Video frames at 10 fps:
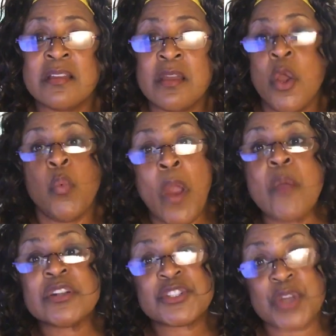We
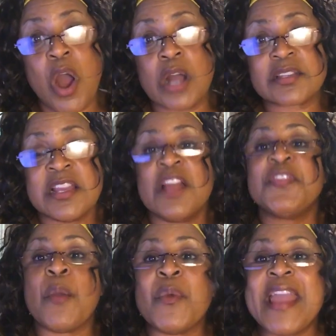were taught
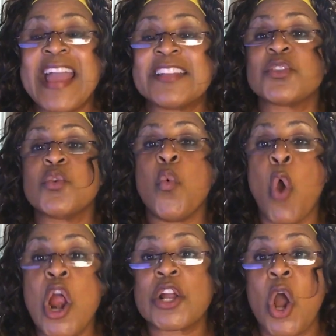that we had to
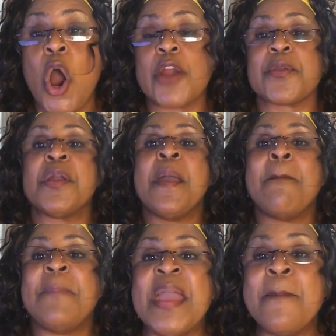work harder,
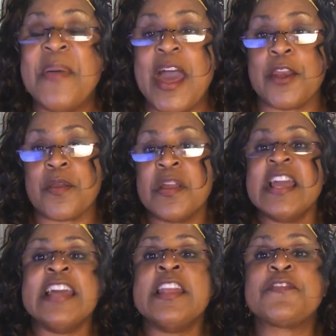be better,
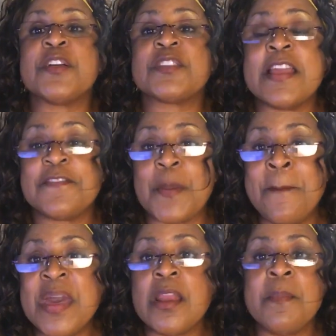and if the
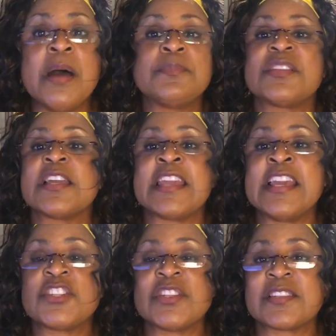minimum to
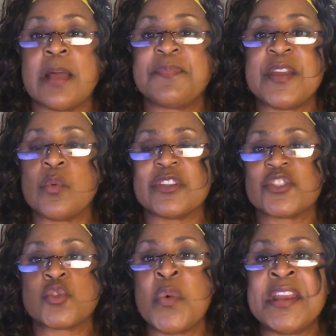get to something was
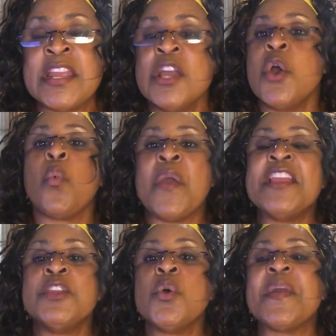20,
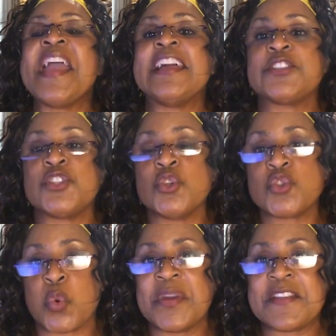we knew we had to do
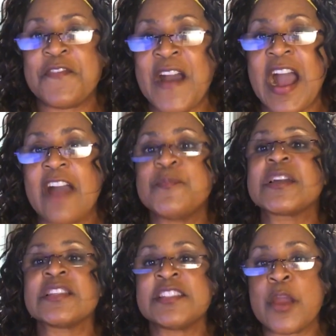25
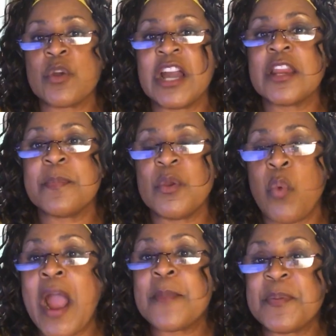because there were going to be
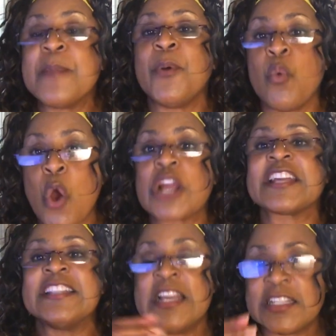white people
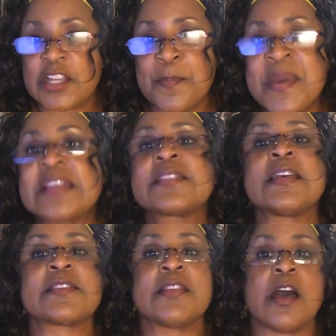working to mess
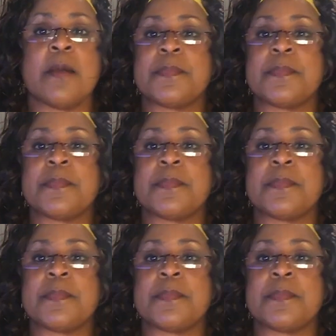us up.